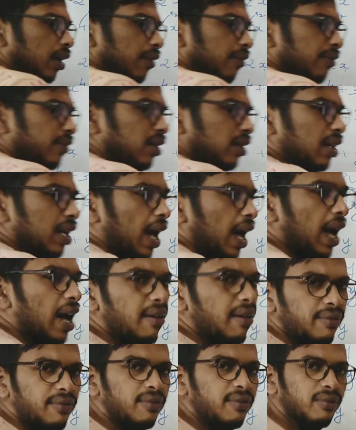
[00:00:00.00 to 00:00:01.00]
We'll
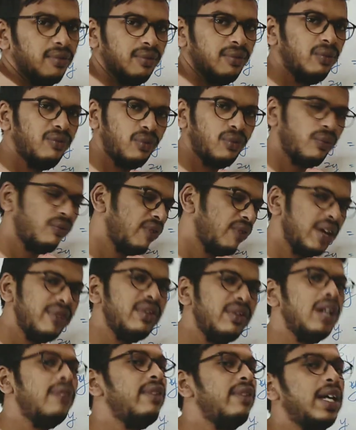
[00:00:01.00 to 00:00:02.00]
have, when
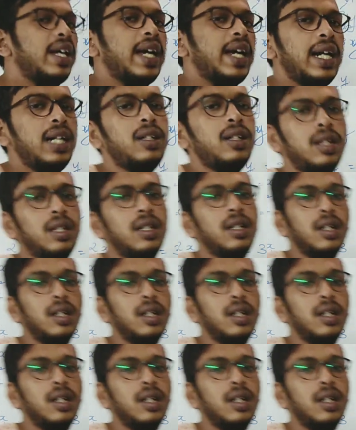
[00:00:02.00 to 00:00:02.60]
will we get